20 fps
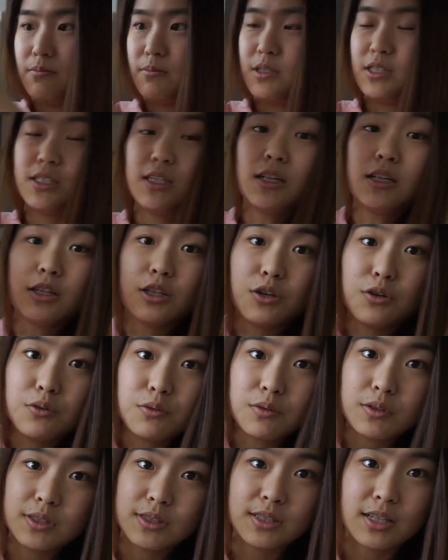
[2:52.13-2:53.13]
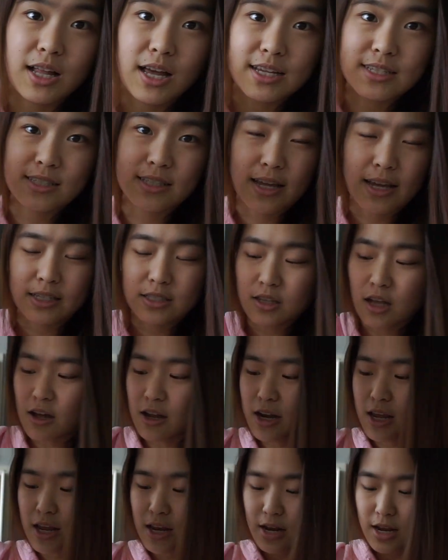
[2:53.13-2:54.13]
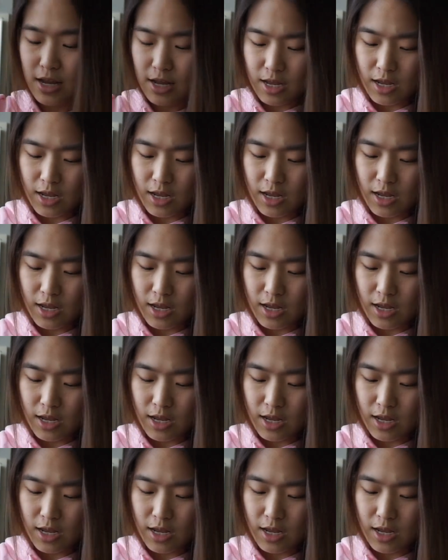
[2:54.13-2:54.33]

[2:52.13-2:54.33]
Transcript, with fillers: still new still has tags on it